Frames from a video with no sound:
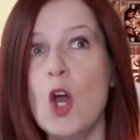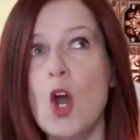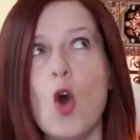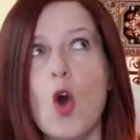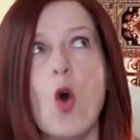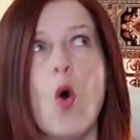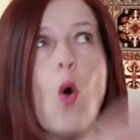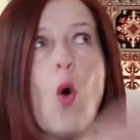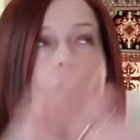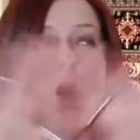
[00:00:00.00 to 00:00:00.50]

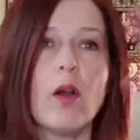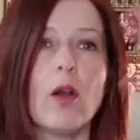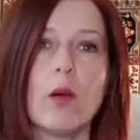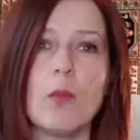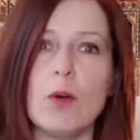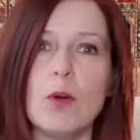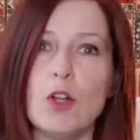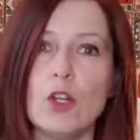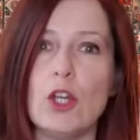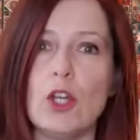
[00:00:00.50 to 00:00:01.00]

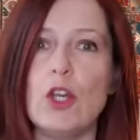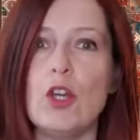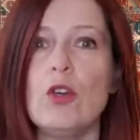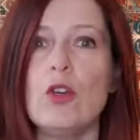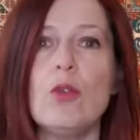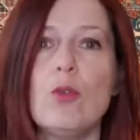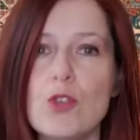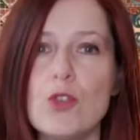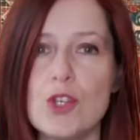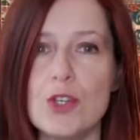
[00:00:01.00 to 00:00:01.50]
horrible,
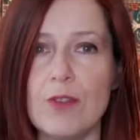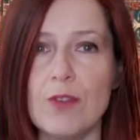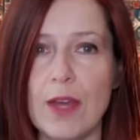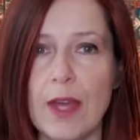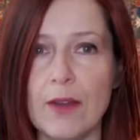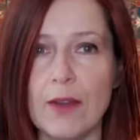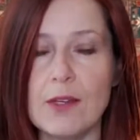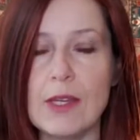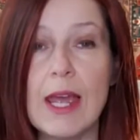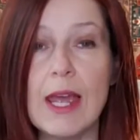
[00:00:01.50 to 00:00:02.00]
huge
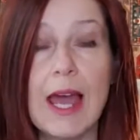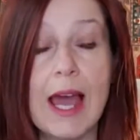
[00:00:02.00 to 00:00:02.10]
event.